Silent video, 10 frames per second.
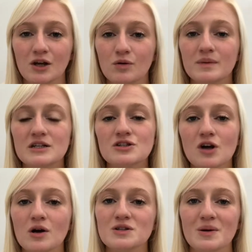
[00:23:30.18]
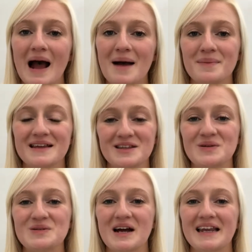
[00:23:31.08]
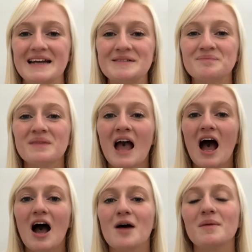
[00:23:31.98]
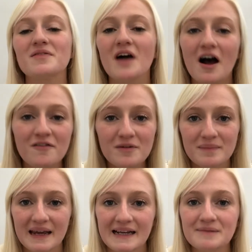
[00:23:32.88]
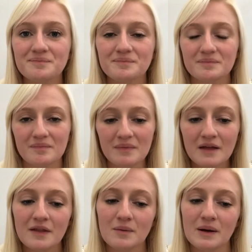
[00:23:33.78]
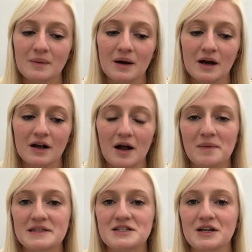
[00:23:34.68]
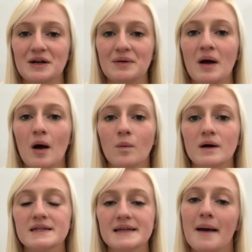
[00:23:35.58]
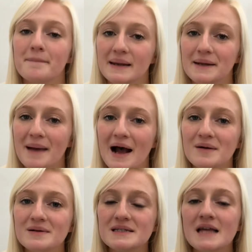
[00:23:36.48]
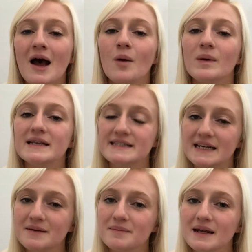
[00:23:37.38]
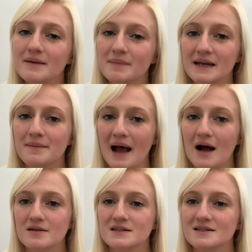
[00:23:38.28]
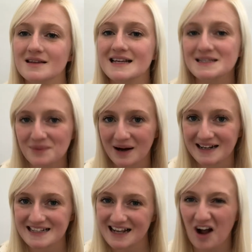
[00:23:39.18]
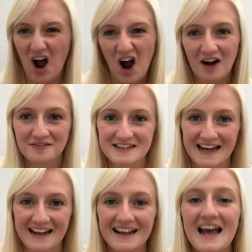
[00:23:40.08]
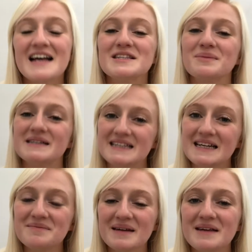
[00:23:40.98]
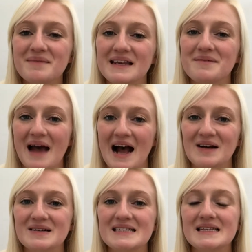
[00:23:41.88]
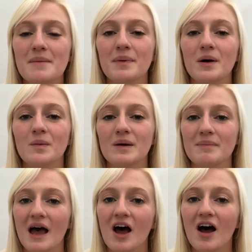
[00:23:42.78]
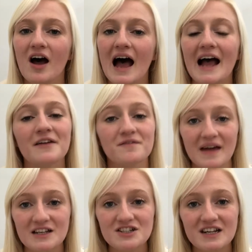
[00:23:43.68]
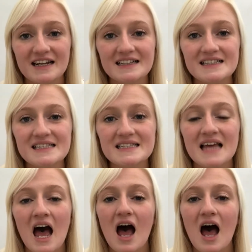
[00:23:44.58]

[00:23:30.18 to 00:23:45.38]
and you'll be so happy that you've done it. The other meet that we were going to do was Minnie Mouse. We did meet Minnie Mouse. This one is like a half tick. So we did meet Minnie Mouse, but we met her at Inventions.